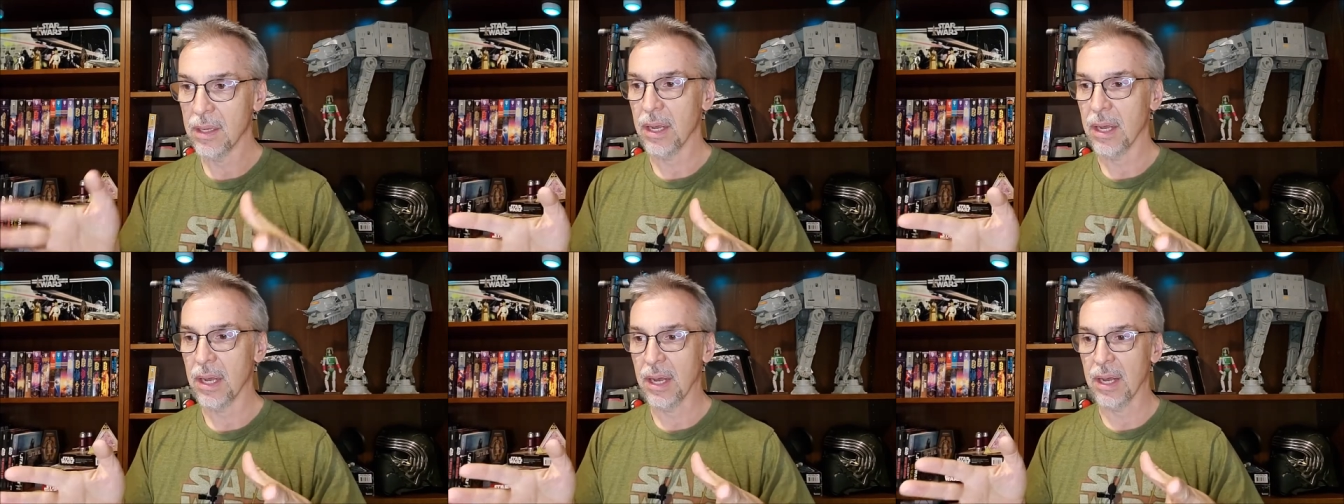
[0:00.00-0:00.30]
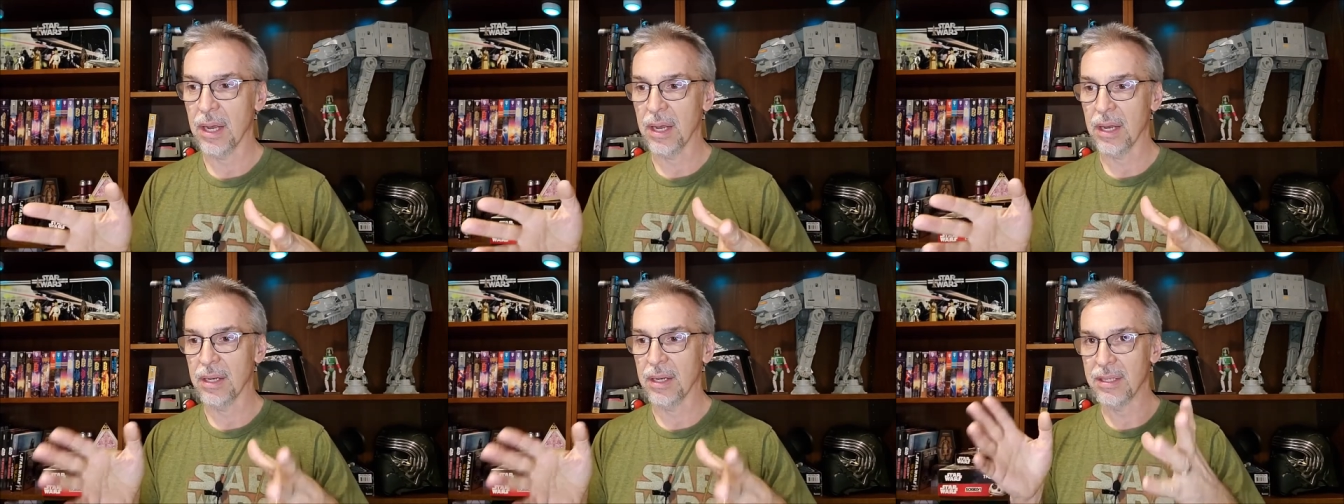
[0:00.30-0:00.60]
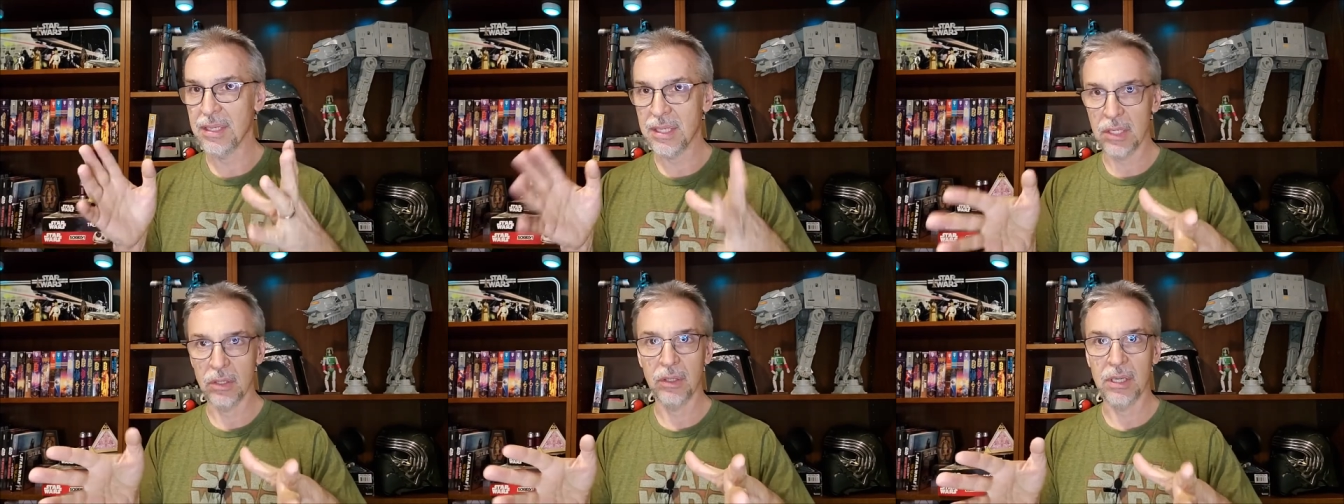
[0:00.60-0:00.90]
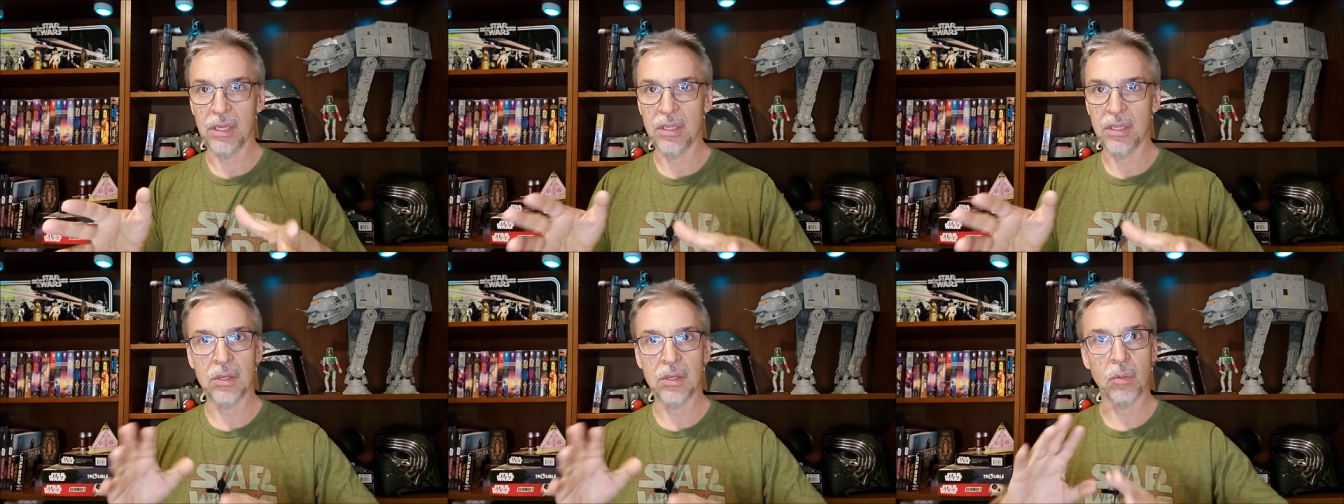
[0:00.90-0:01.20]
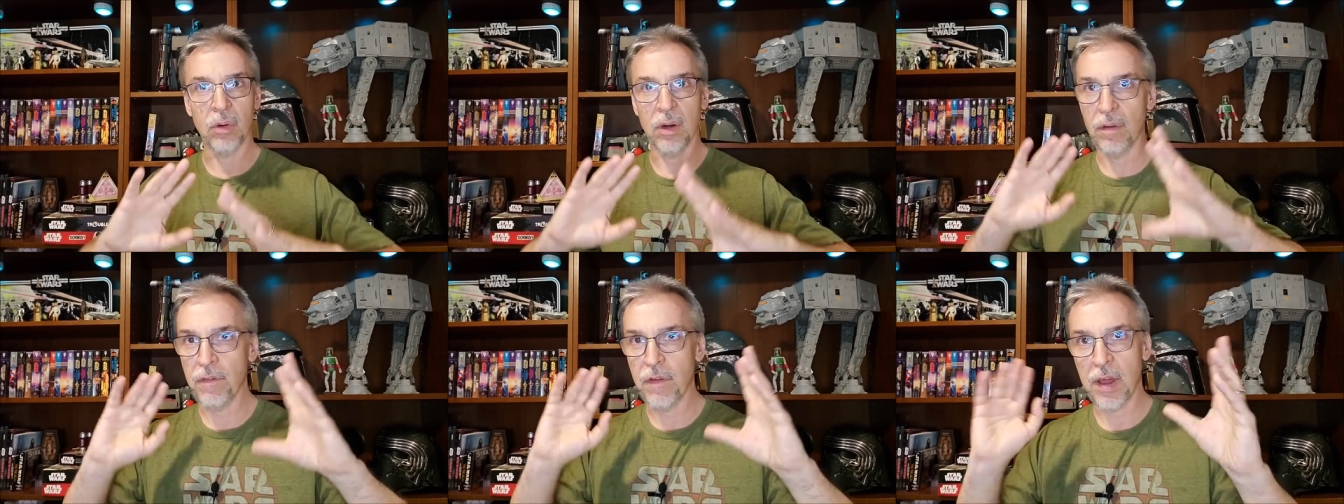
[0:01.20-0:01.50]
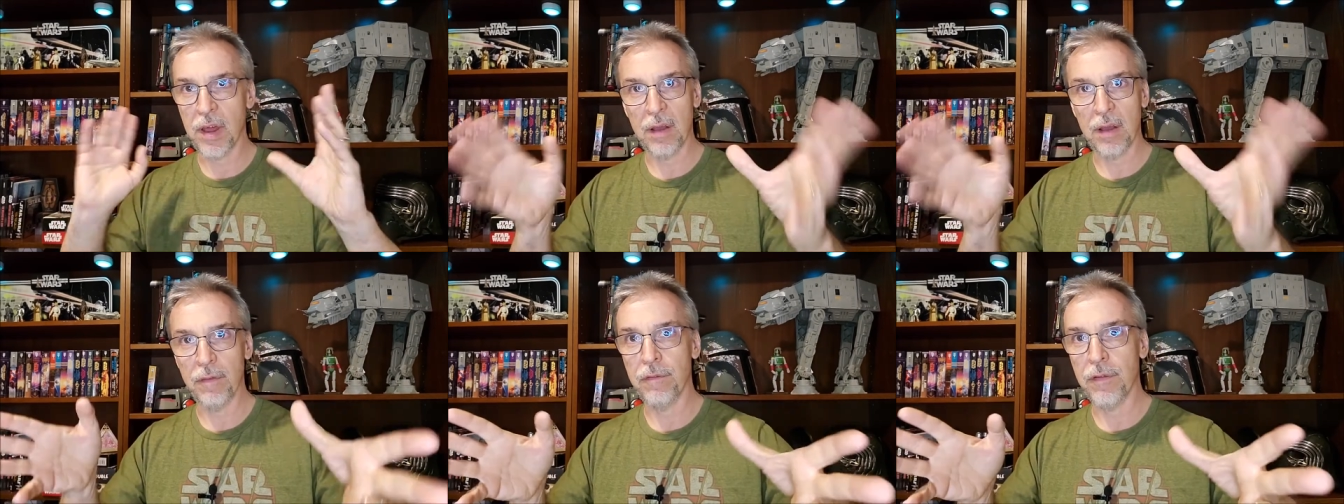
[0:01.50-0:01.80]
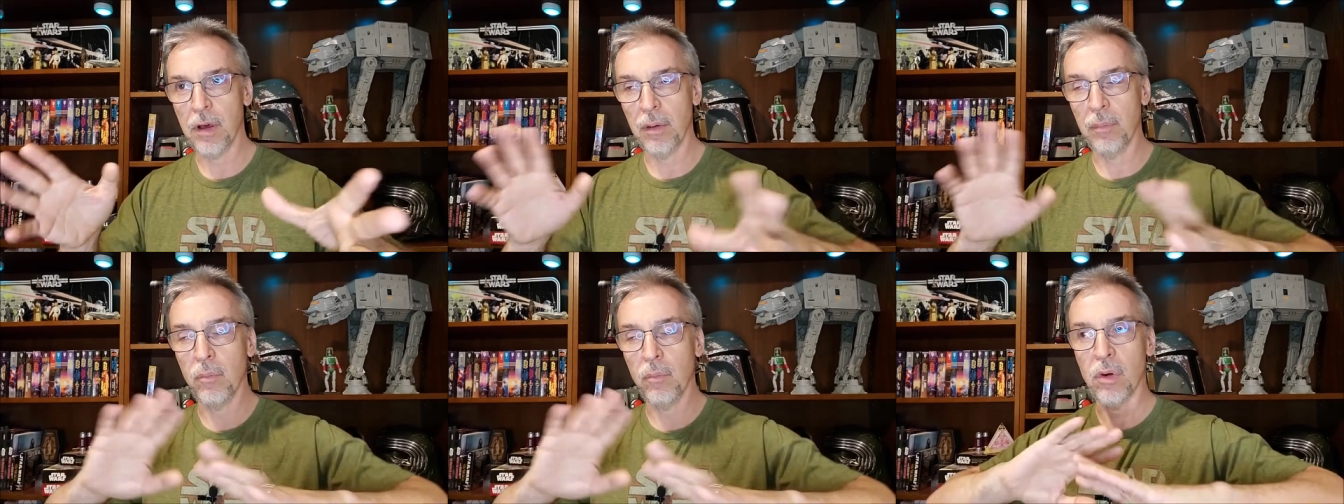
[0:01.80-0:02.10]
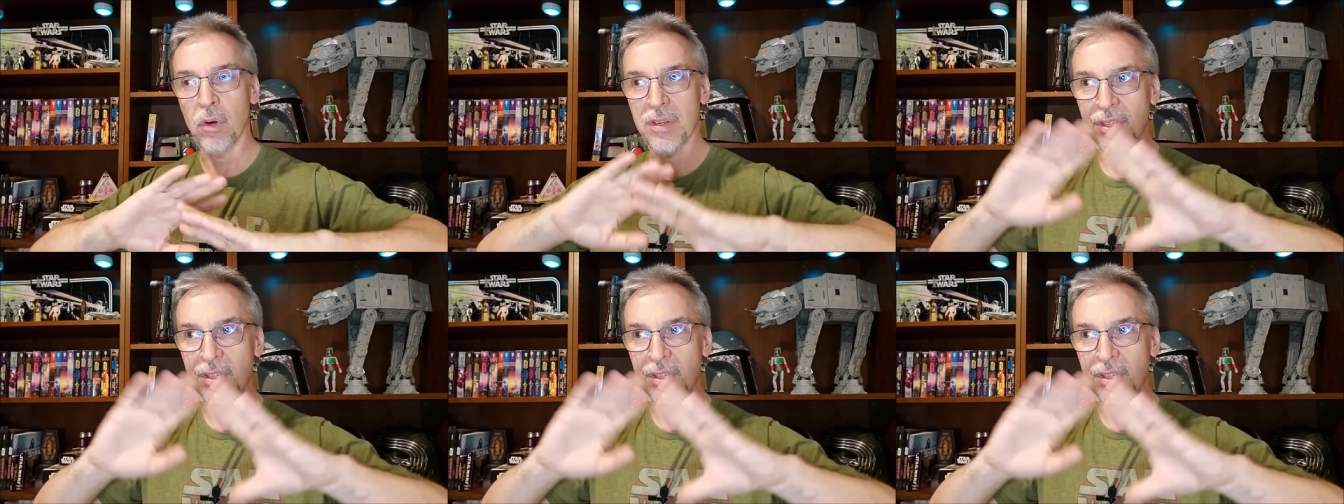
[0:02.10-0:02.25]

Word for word: uh, series, where it kind of felt more